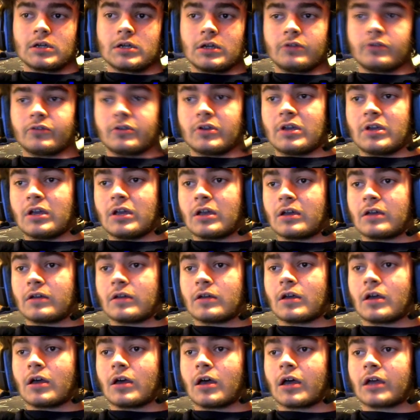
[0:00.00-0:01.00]
E.g.,
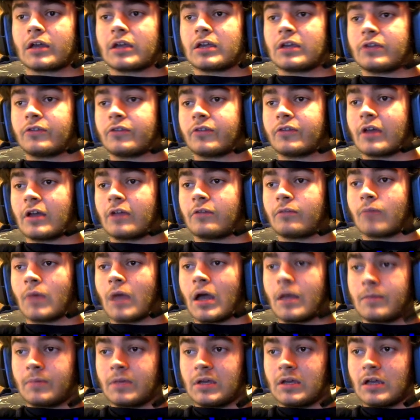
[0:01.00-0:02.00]
kids site
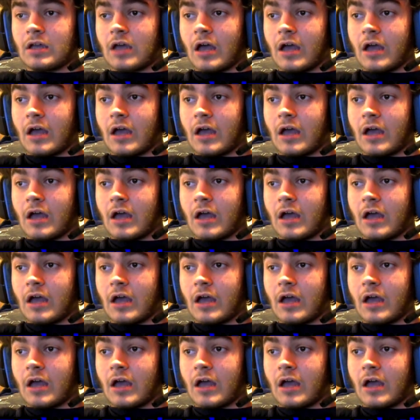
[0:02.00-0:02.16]
might be